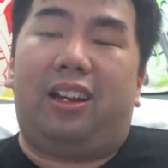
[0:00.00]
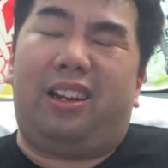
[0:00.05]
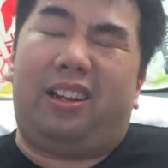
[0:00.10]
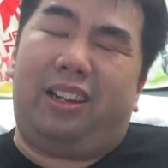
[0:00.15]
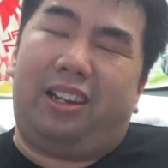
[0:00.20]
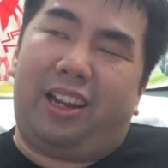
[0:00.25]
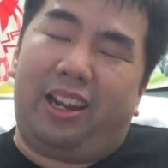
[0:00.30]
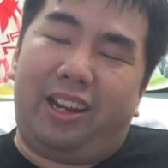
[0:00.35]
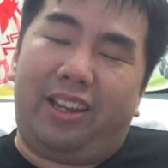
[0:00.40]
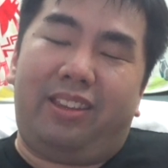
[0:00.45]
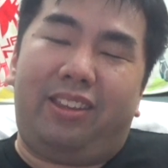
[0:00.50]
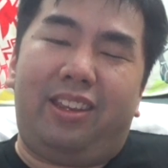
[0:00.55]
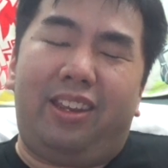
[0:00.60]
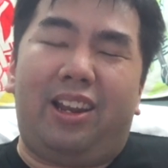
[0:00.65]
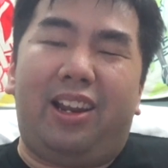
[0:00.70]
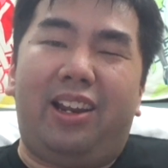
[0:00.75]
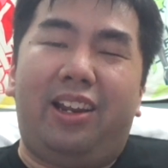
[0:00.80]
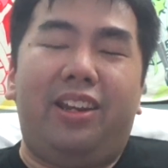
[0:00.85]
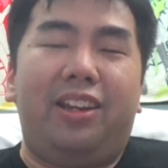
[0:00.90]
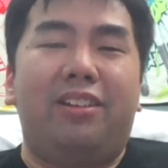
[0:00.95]
like
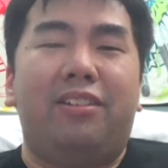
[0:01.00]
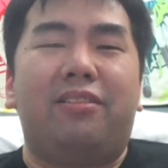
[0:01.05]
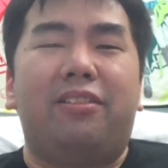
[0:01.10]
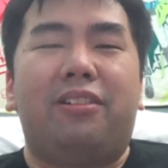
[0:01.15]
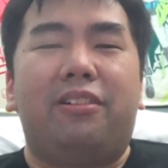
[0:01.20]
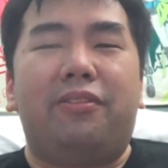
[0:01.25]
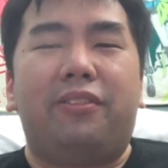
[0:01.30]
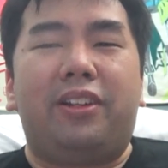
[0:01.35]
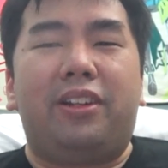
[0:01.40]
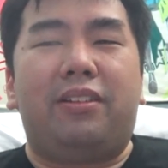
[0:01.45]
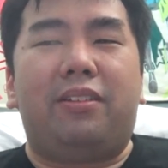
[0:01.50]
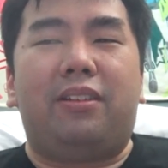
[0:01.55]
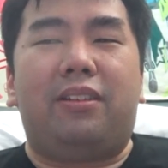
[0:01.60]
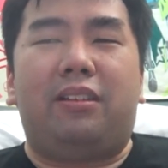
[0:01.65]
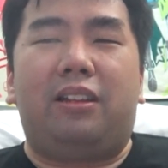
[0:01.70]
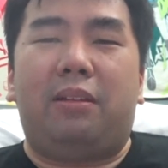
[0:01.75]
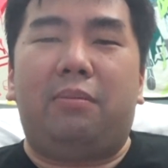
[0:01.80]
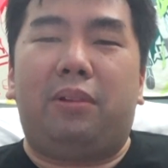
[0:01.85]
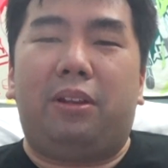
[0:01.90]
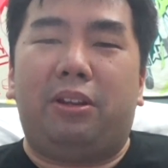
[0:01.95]
the idea of it,
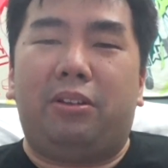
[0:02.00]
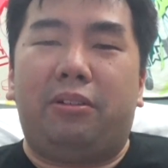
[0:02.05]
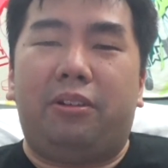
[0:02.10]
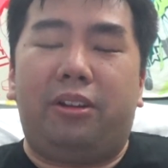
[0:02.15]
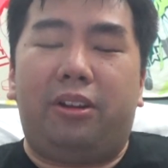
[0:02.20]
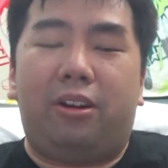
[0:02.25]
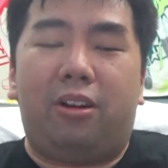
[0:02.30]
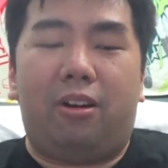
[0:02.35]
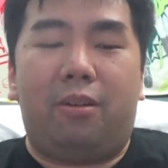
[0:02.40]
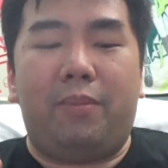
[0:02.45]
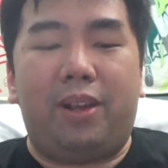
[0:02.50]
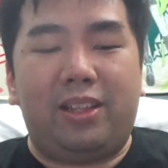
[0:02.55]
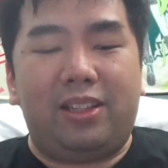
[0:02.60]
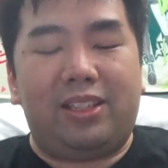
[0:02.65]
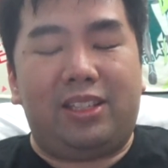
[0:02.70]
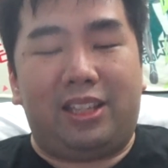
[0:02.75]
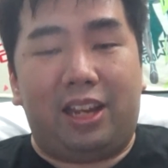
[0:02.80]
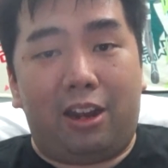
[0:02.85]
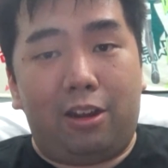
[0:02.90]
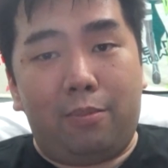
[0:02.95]
let me know in the
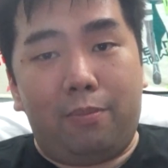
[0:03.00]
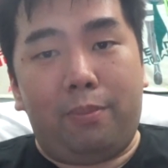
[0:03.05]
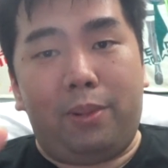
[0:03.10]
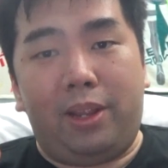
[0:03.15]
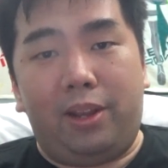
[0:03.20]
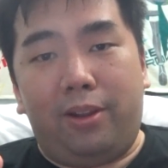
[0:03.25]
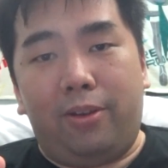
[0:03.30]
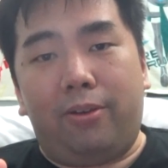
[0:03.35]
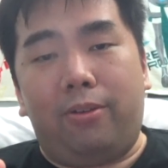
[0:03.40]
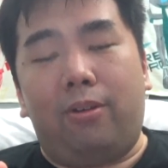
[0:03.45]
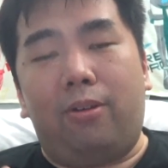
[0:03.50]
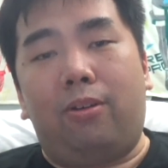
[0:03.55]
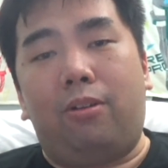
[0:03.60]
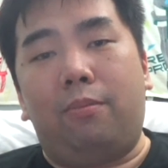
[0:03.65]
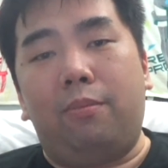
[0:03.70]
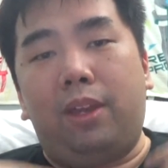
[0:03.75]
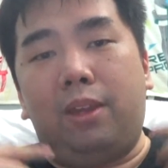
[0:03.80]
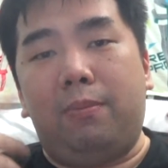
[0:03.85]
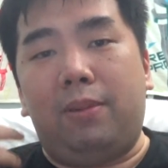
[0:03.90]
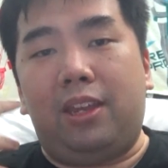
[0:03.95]
comments down below, or
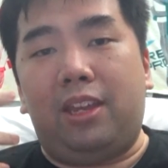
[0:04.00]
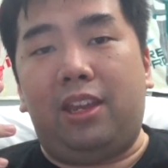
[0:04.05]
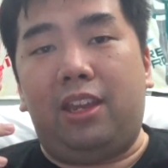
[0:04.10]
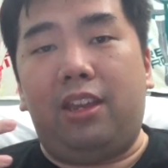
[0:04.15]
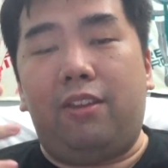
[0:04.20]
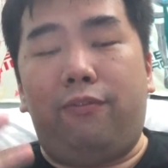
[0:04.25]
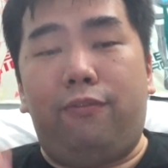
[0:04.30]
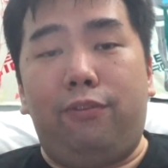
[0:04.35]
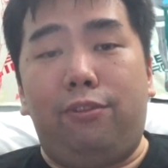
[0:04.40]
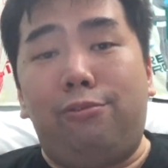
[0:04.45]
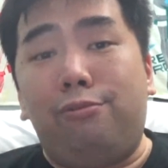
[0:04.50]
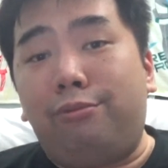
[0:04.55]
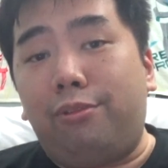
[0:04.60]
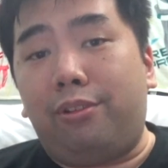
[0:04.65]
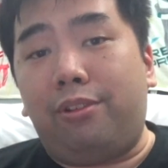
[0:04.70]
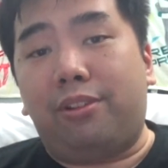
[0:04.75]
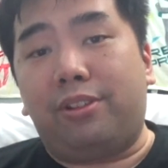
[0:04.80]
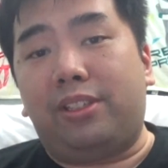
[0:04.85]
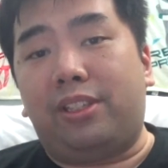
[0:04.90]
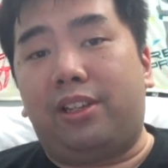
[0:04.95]
maybe if you
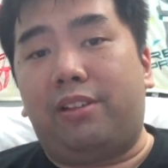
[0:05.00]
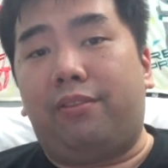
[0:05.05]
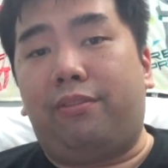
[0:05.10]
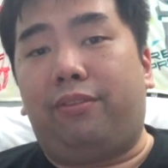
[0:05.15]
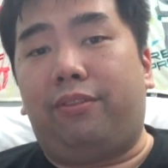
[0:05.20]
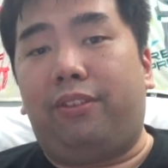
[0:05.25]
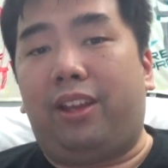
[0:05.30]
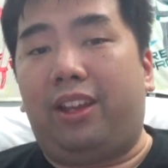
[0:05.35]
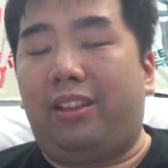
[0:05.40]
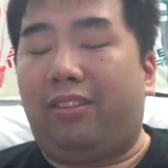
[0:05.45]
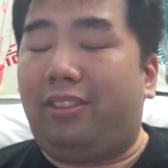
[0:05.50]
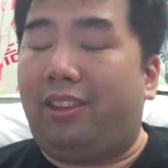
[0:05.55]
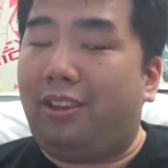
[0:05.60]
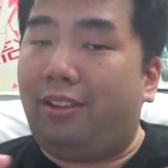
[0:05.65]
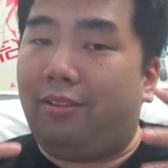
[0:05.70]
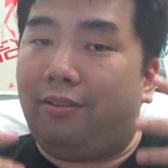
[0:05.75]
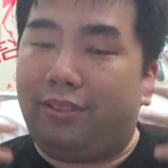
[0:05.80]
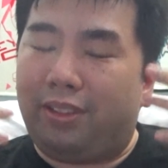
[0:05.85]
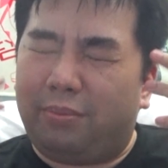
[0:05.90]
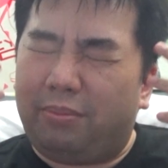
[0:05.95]
yourself can
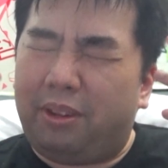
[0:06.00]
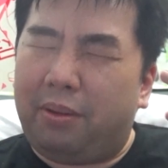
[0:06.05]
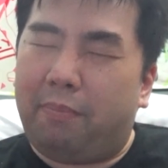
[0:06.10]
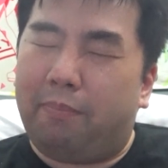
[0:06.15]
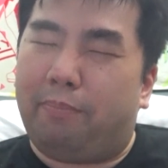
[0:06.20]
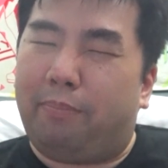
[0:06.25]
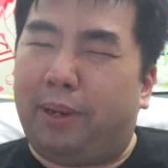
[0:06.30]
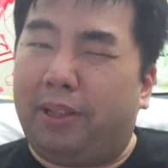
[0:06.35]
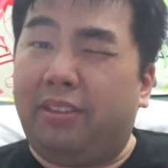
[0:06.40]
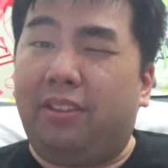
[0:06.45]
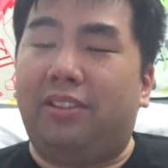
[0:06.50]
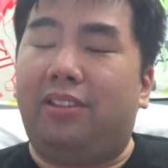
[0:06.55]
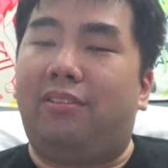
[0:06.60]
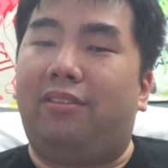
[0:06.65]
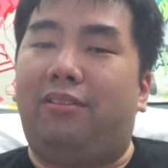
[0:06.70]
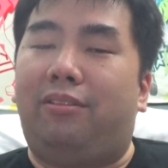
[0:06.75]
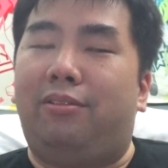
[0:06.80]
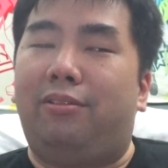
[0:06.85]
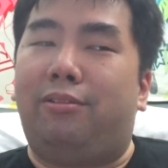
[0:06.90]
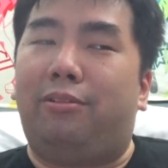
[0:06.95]
think of something better
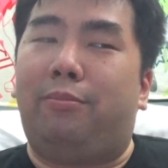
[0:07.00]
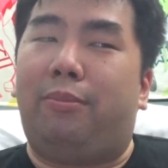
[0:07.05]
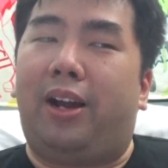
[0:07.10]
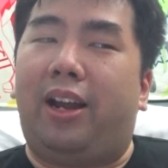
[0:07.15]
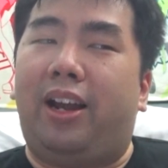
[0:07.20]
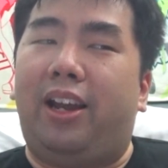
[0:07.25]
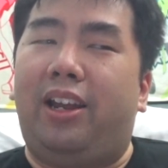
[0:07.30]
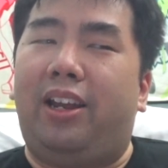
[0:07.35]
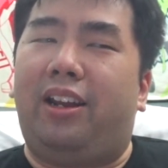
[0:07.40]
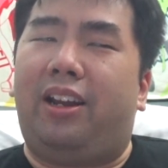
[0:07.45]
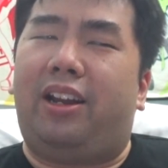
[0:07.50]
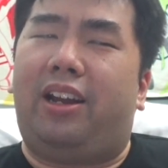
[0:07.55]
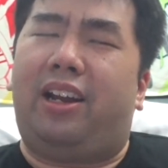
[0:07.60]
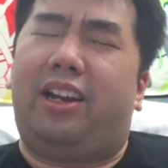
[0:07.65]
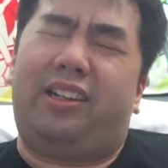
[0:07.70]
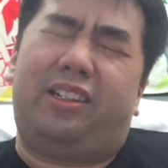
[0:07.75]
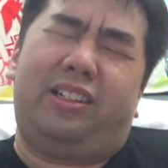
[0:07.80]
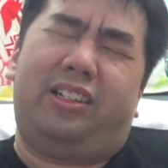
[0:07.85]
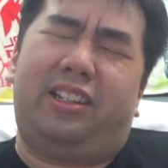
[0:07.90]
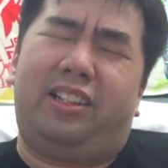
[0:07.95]
to go by uh,
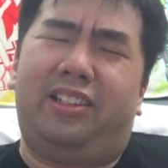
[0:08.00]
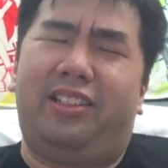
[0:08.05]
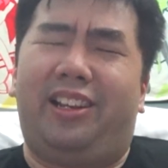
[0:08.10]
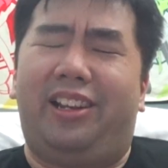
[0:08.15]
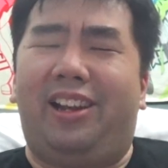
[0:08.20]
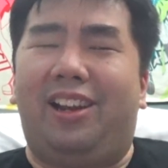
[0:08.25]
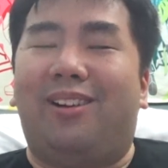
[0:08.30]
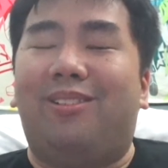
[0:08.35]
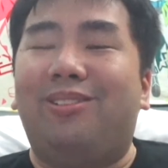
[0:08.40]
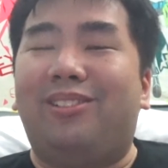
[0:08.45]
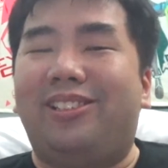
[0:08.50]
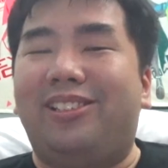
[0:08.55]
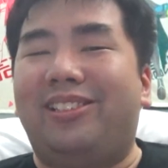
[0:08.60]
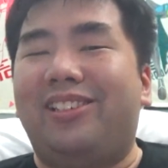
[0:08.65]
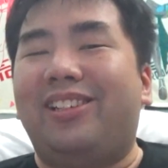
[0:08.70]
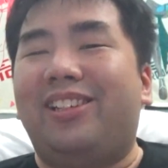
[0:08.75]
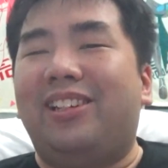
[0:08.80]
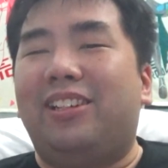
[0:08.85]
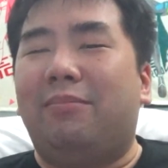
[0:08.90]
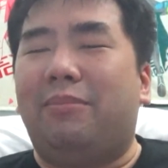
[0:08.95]
other than The
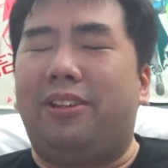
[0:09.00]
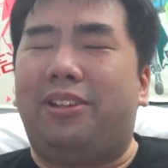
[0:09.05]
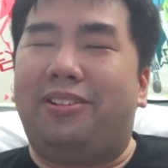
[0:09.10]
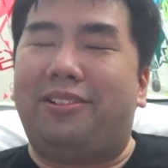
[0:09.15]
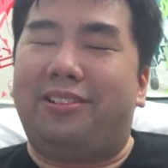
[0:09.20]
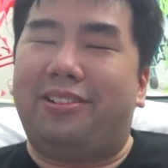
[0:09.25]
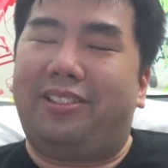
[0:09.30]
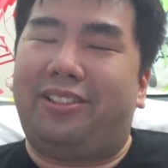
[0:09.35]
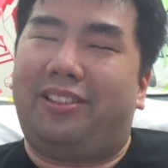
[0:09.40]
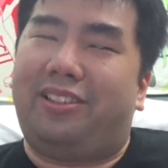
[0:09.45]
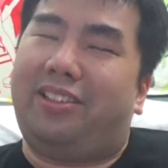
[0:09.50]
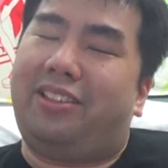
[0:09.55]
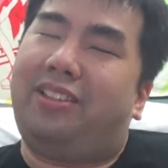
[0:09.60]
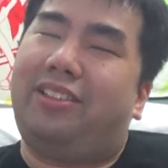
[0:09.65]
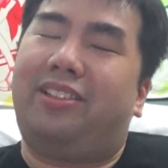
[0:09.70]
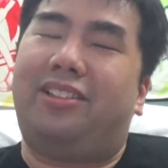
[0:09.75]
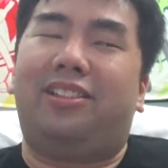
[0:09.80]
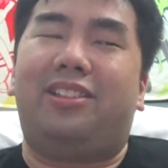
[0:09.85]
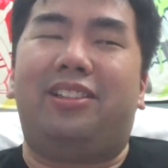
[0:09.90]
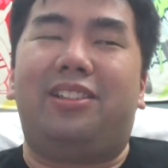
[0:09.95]
Culture, because
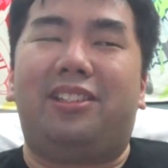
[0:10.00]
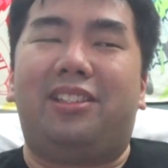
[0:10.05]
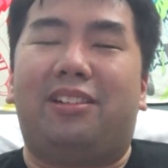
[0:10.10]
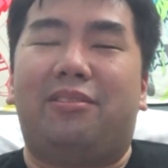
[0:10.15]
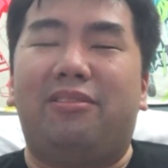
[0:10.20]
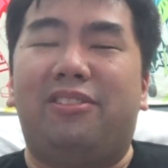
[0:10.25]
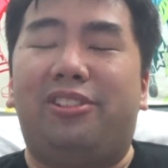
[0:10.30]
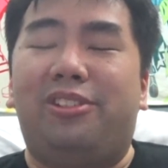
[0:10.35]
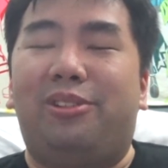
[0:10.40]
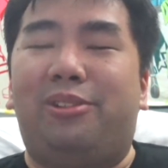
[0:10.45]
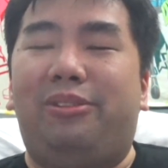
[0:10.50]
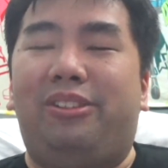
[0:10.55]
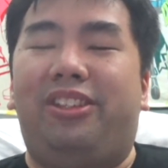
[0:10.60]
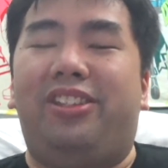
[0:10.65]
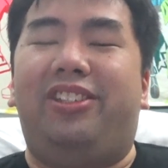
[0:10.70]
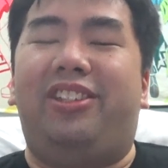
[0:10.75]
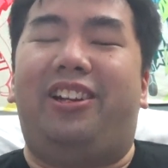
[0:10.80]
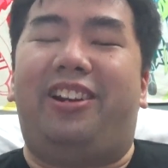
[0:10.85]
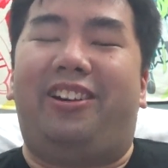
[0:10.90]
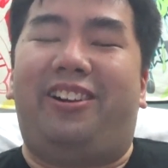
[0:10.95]
it just sounds too
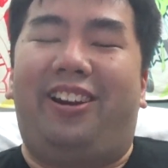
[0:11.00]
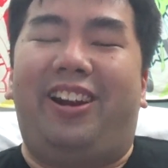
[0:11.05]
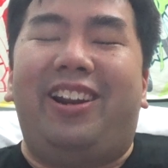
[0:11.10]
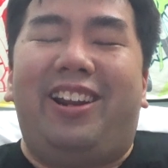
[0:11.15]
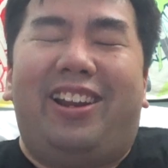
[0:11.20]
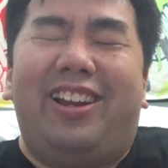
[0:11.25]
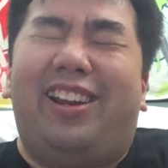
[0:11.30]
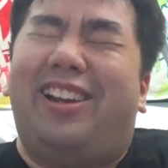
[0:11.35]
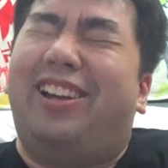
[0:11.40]
generic.